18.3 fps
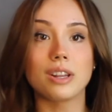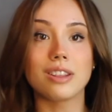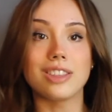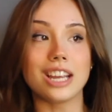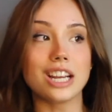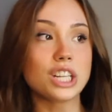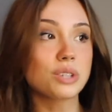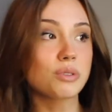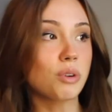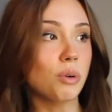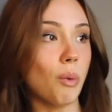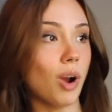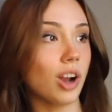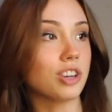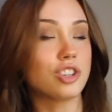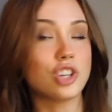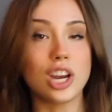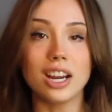Thanks for
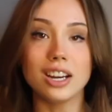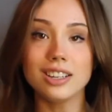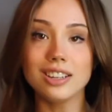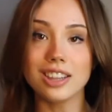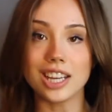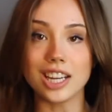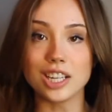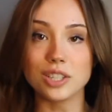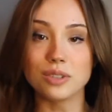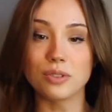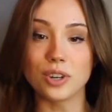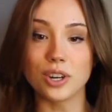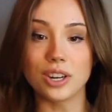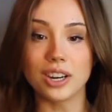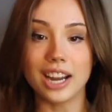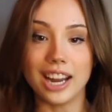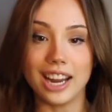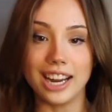watching. Thanks
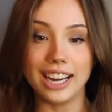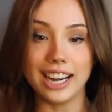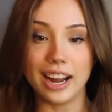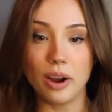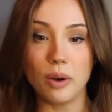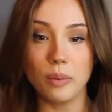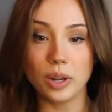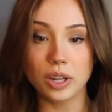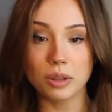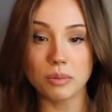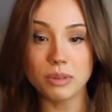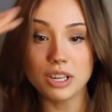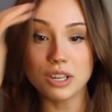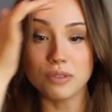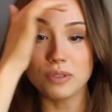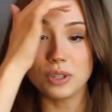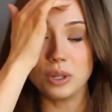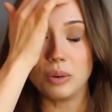for hanging out with
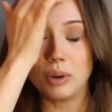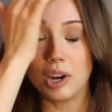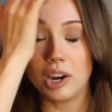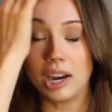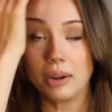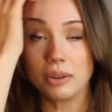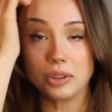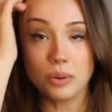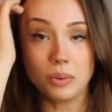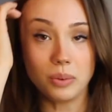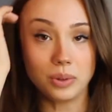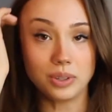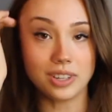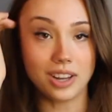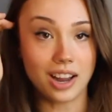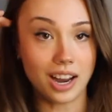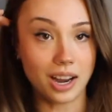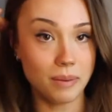me if you hung out the whole
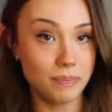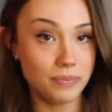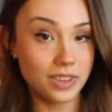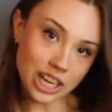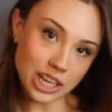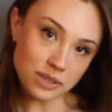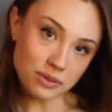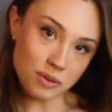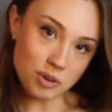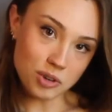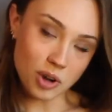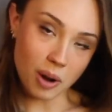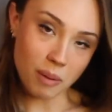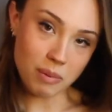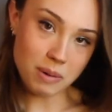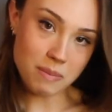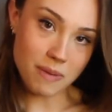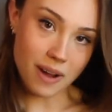time. Thanks for
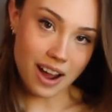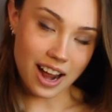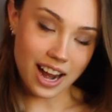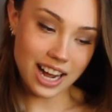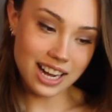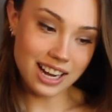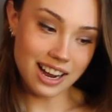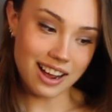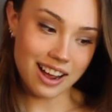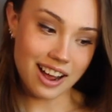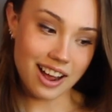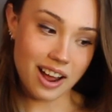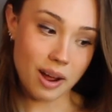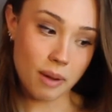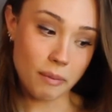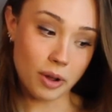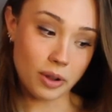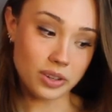stopping by.
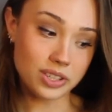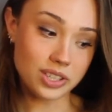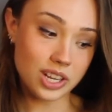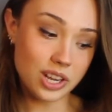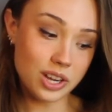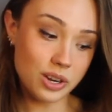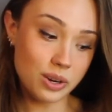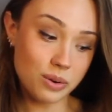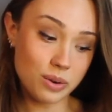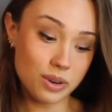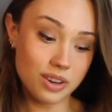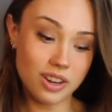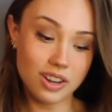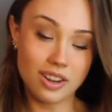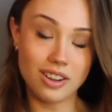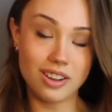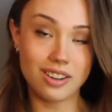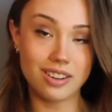I'll see you
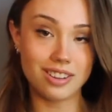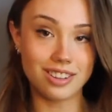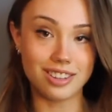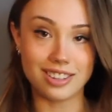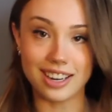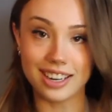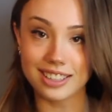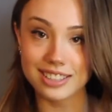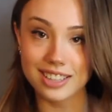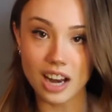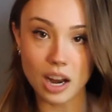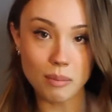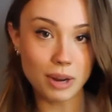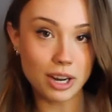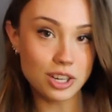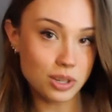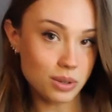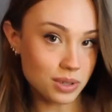the next
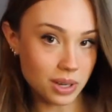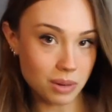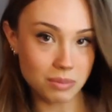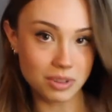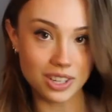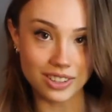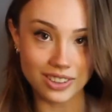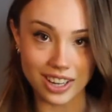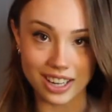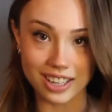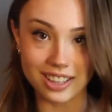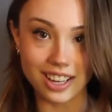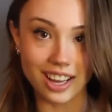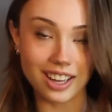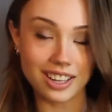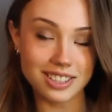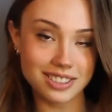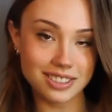time I do something like
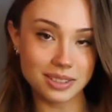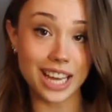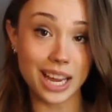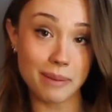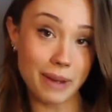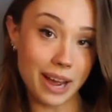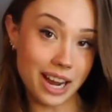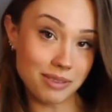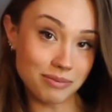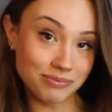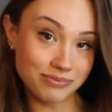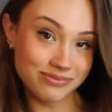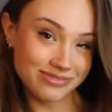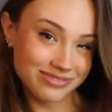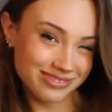this. Okay, bye.